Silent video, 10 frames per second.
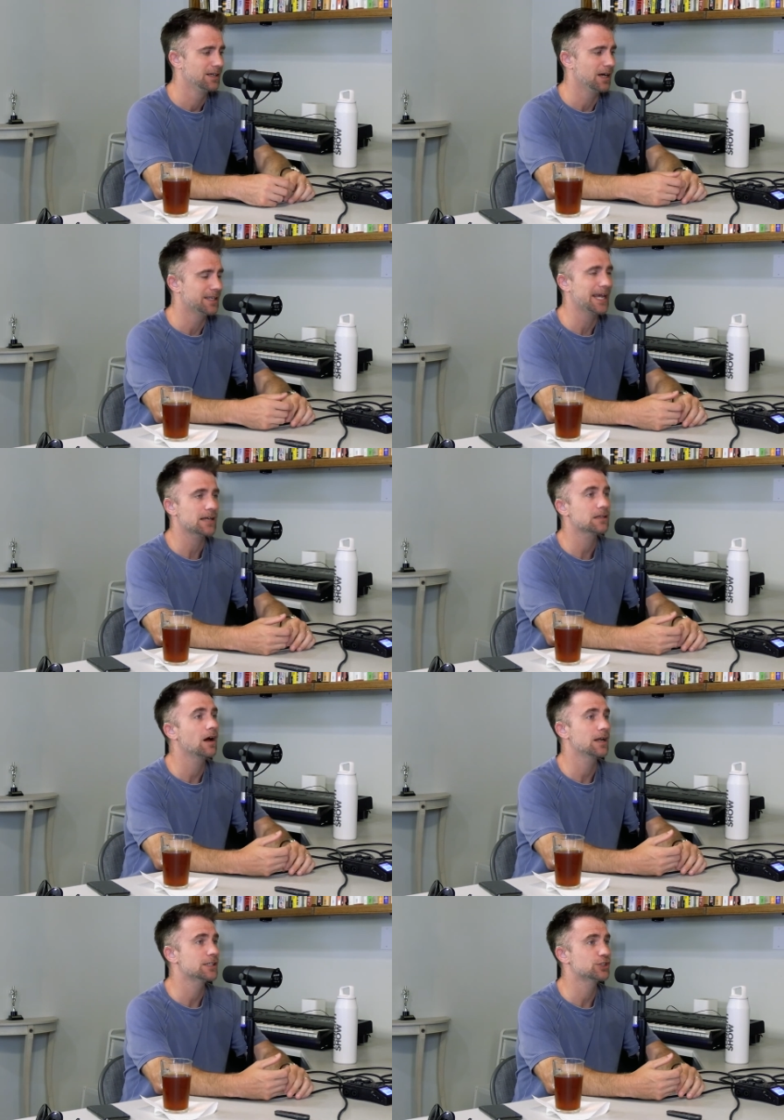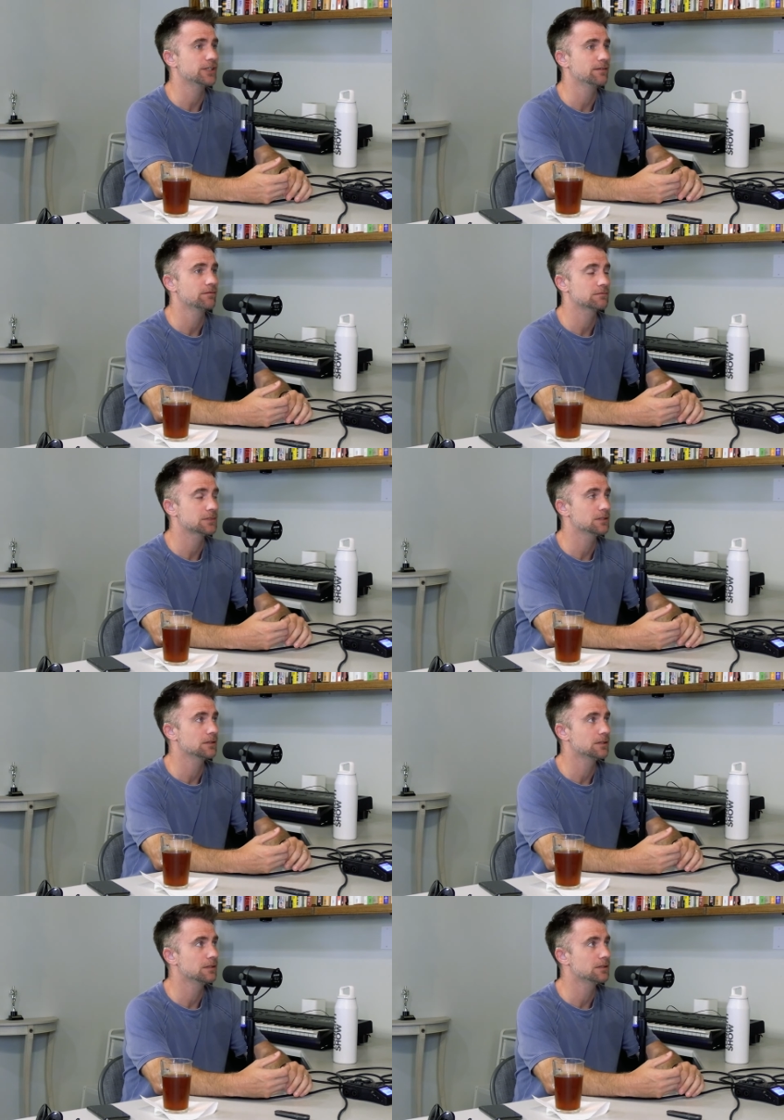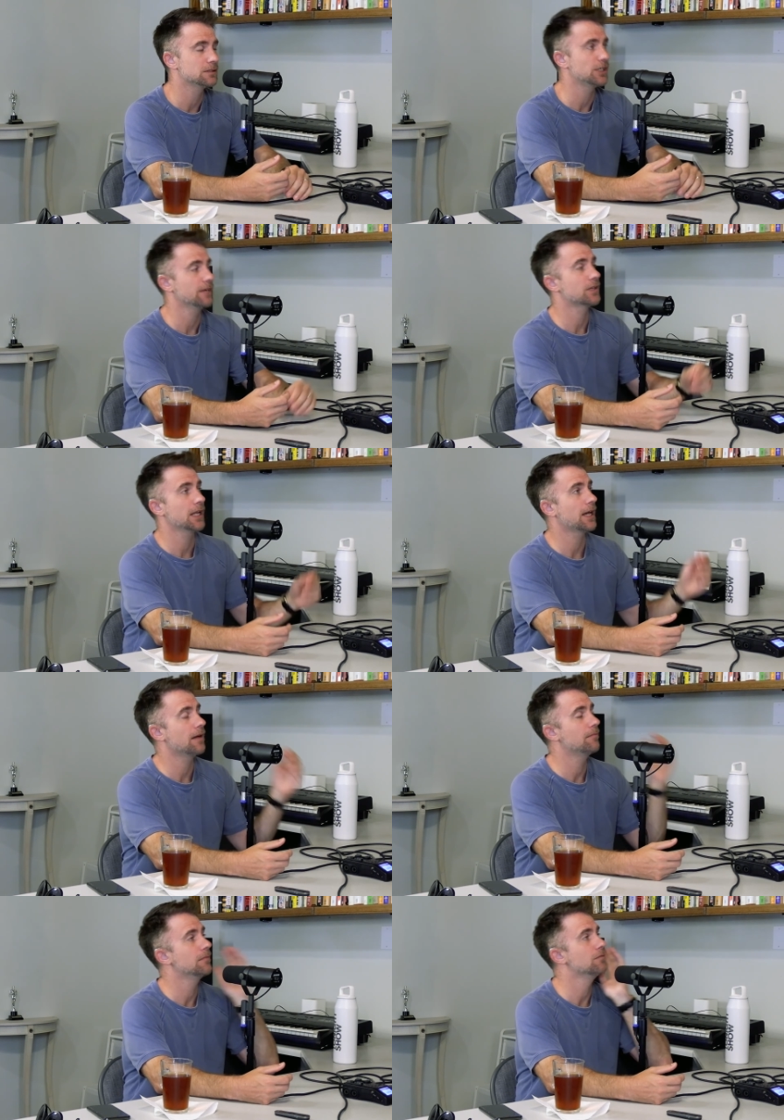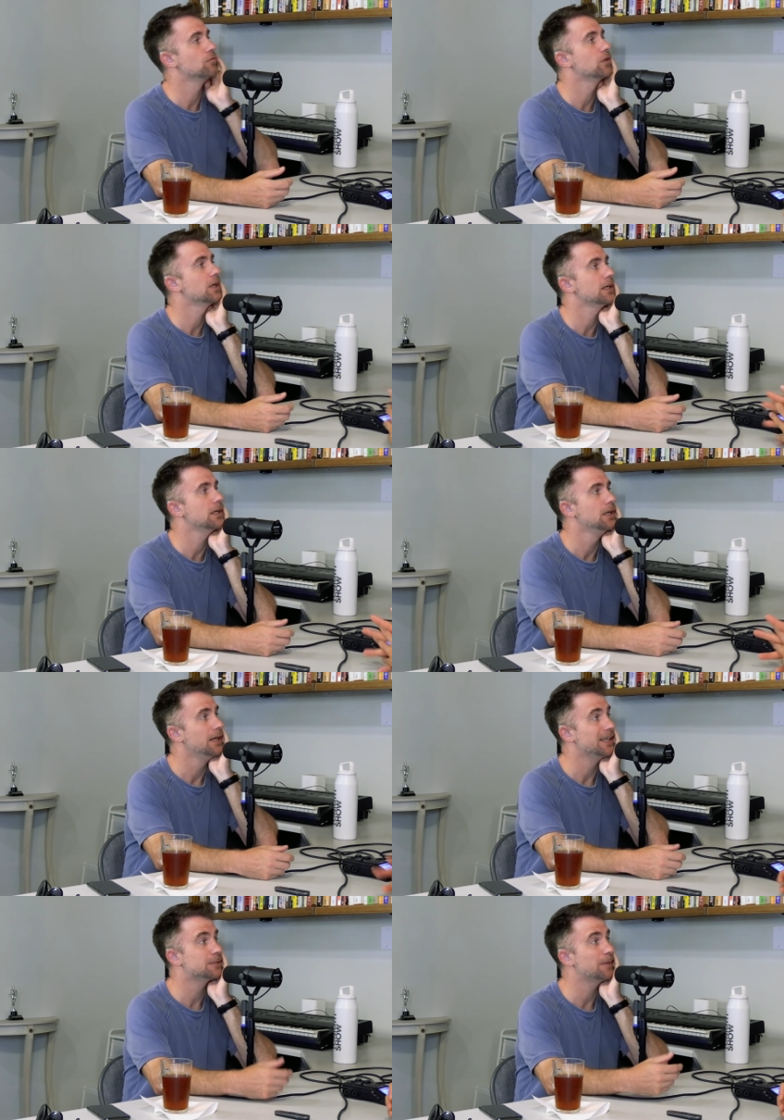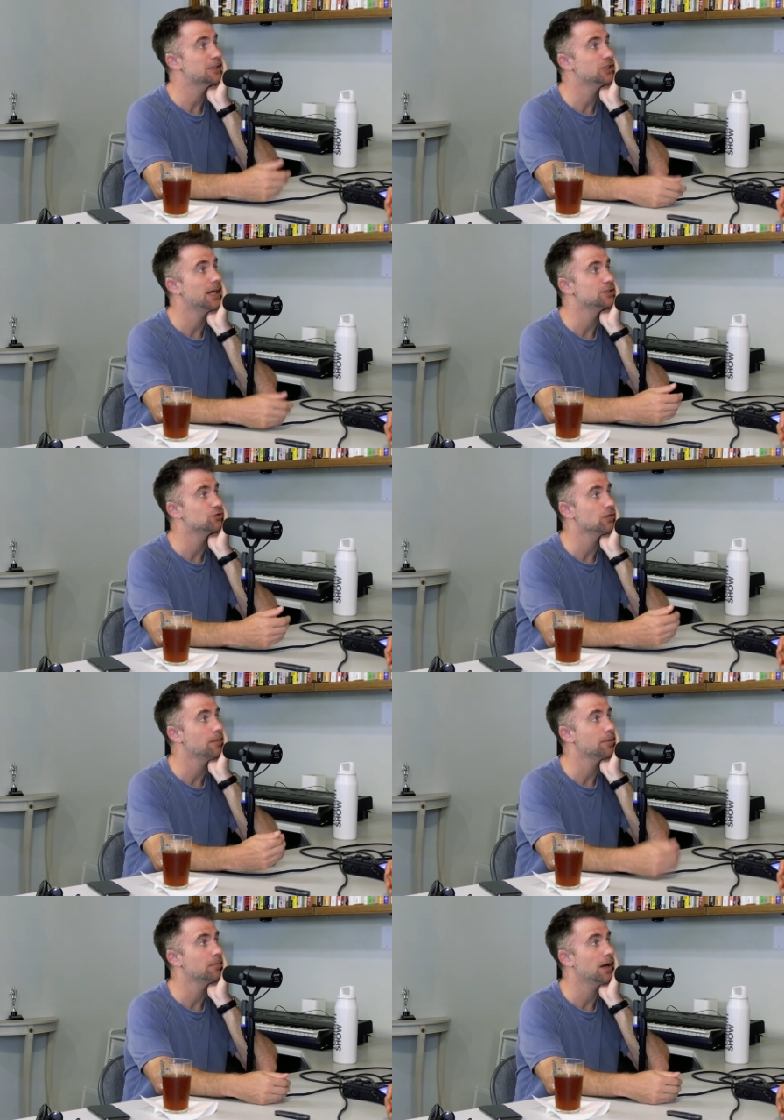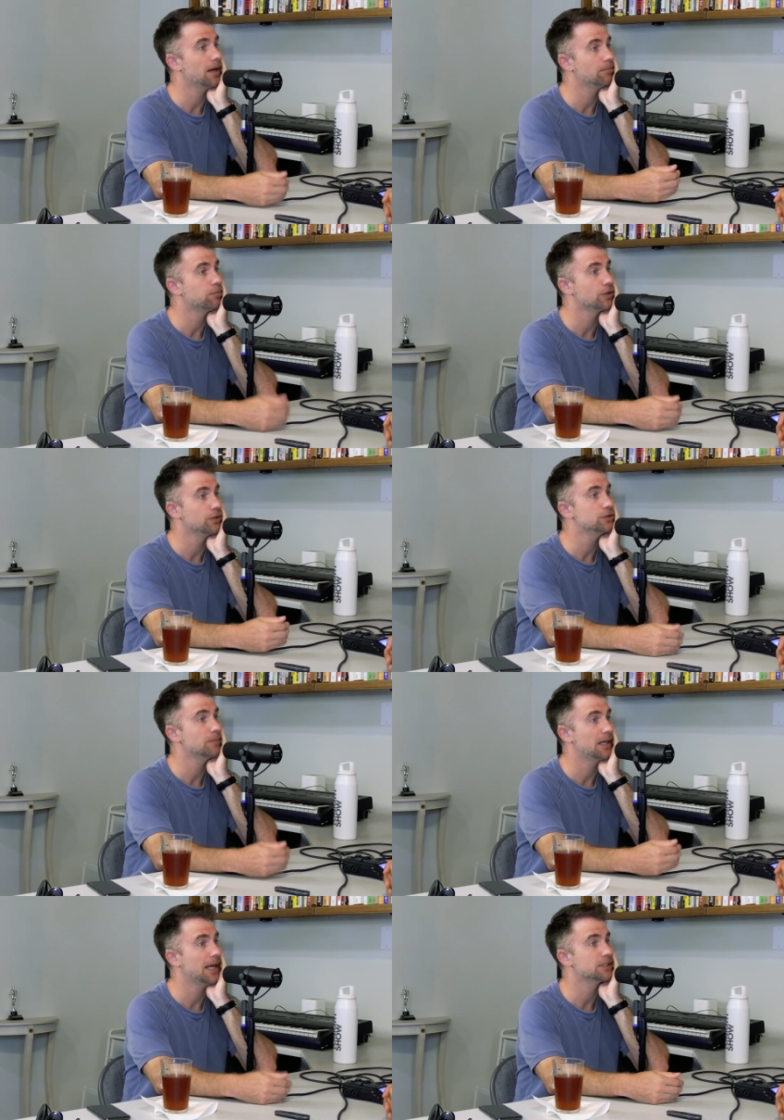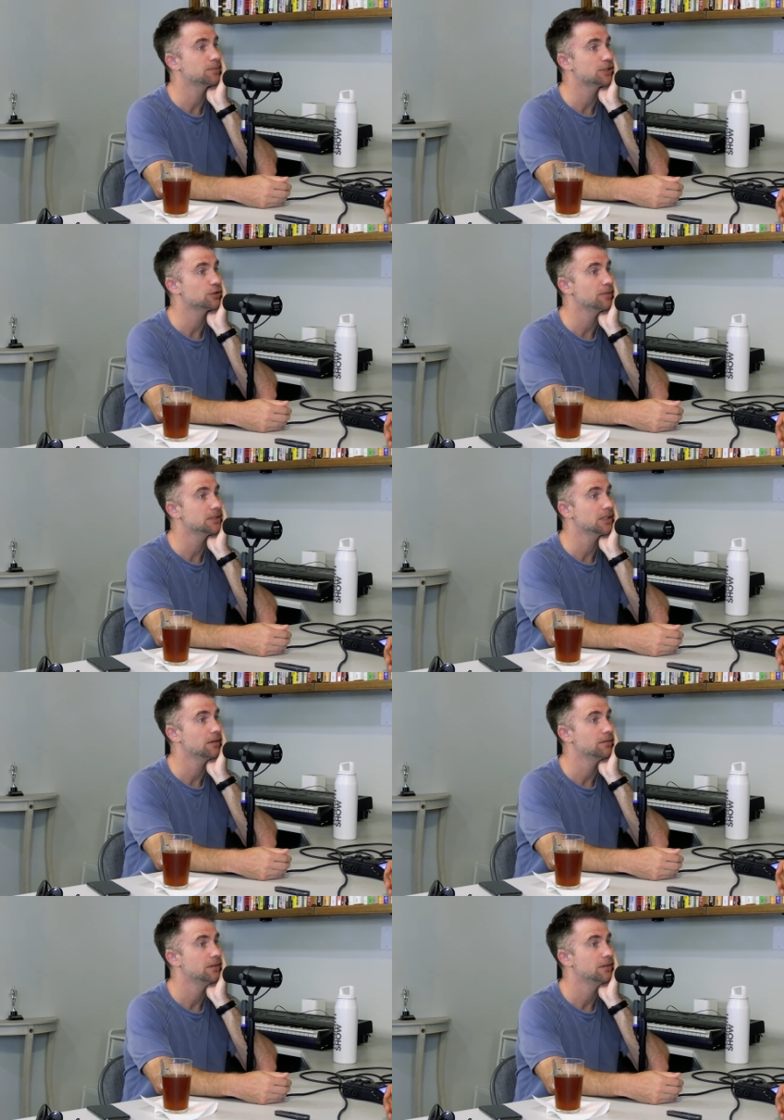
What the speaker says: tectonic shift. Like I'm really, especially I produced my last special myself.